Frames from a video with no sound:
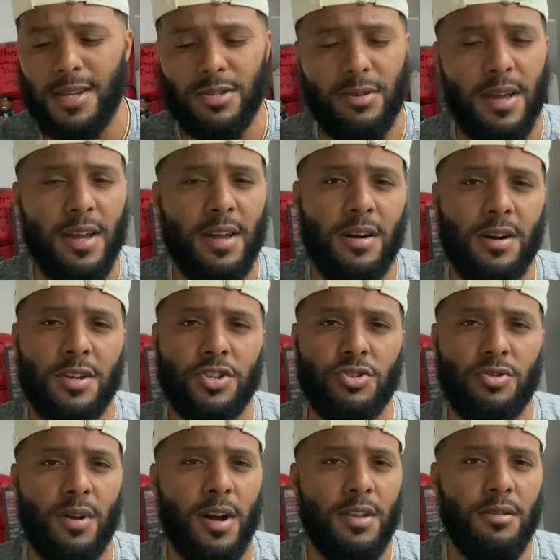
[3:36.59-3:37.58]
You had
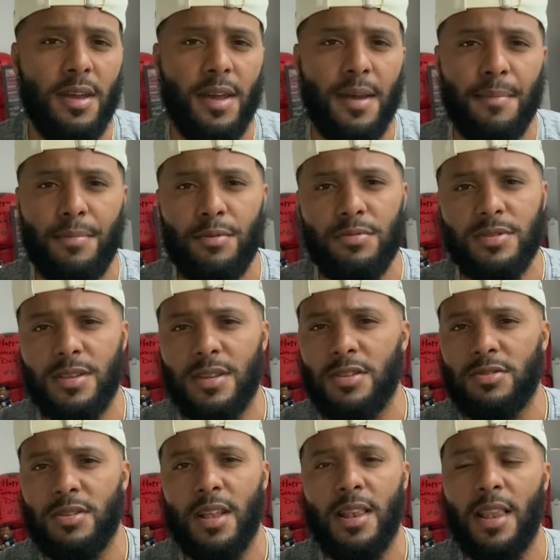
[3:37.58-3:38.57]
Andrade, you had Boots
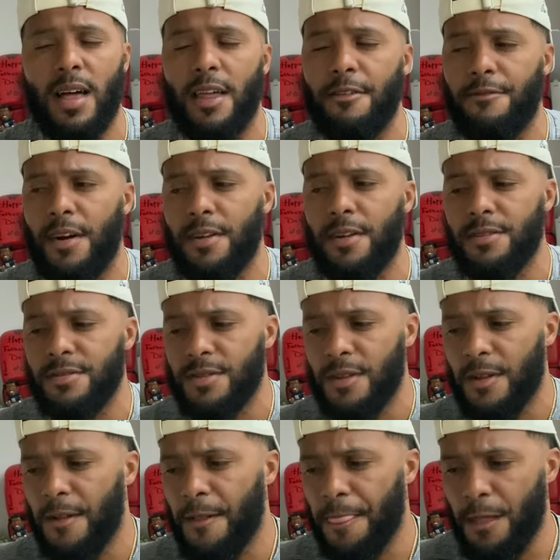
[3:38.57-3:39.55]
Ennis, you had a lot of fighters
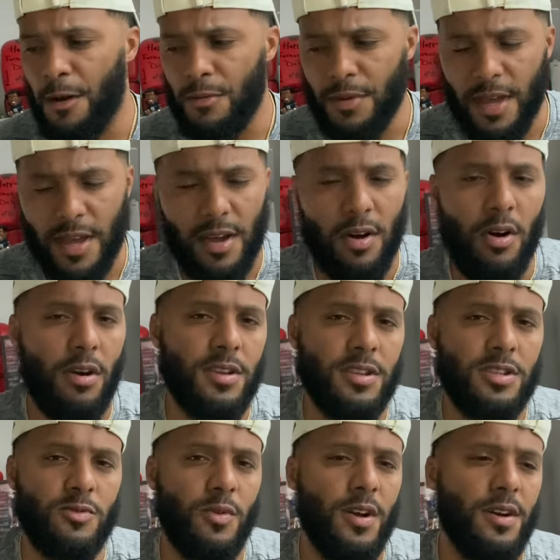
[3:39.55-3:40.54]
on that card
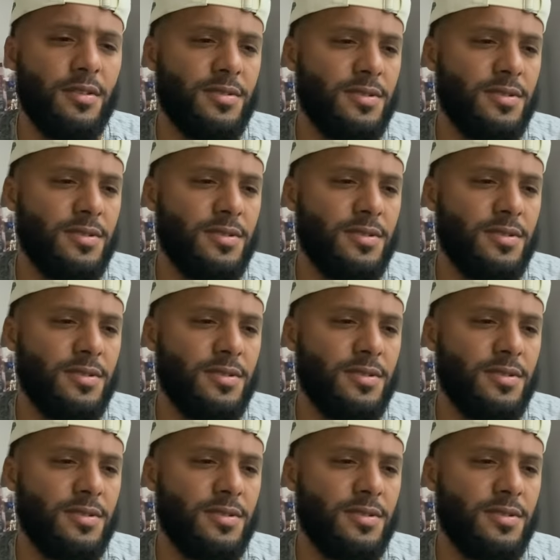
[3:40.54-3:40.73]
as well.